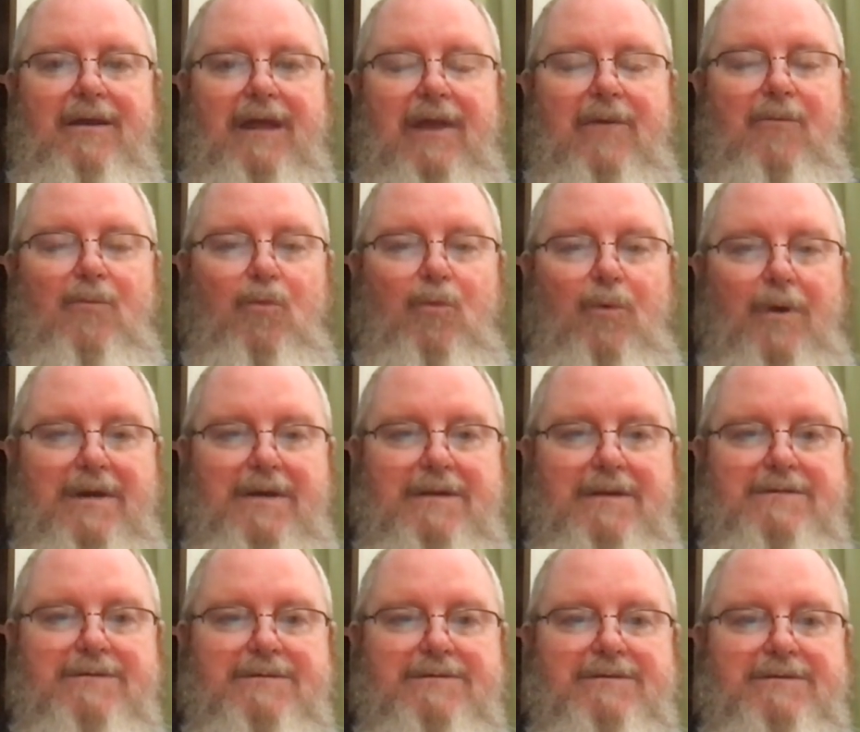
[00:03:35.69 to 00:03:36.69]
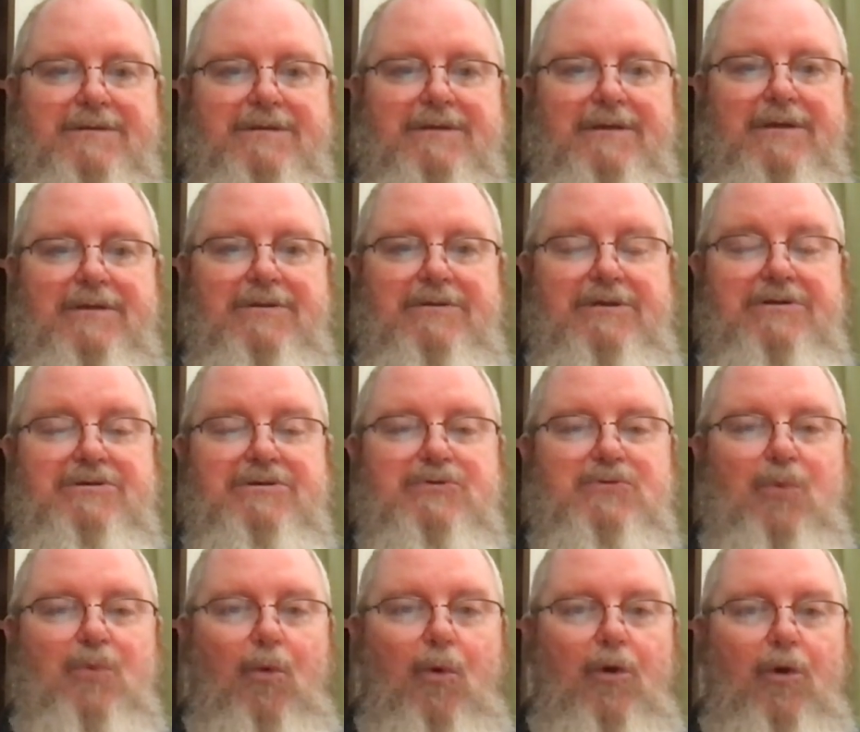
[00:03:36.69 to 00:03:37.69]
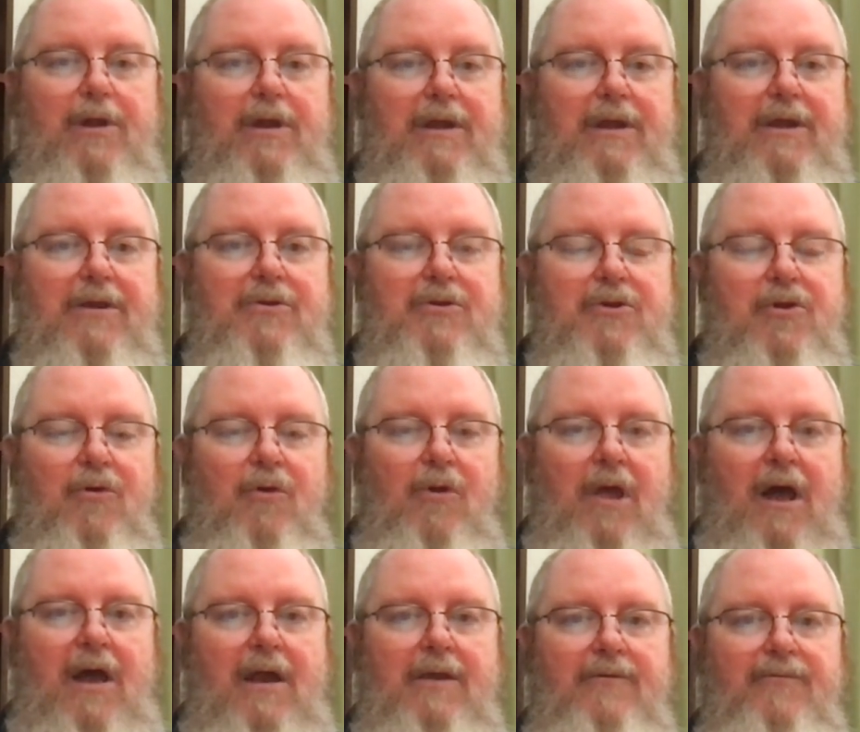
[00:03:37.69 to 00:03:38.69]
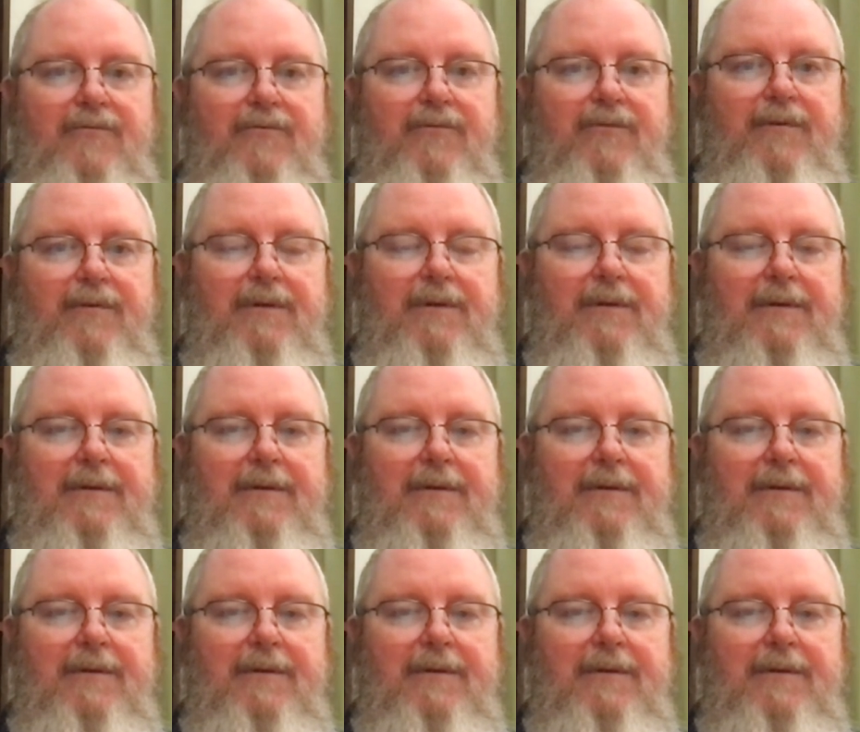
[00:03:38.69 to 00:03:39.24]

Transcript: and witness Jesus working in your life?